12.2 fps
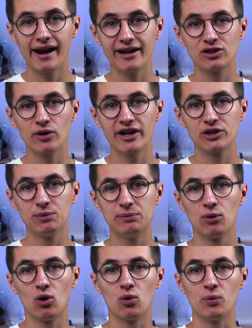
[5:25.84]
and I tried to be
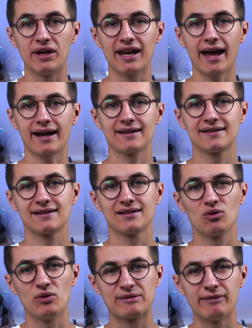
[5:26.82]
more relaxed
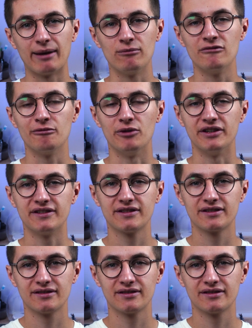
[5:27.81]
with my movements.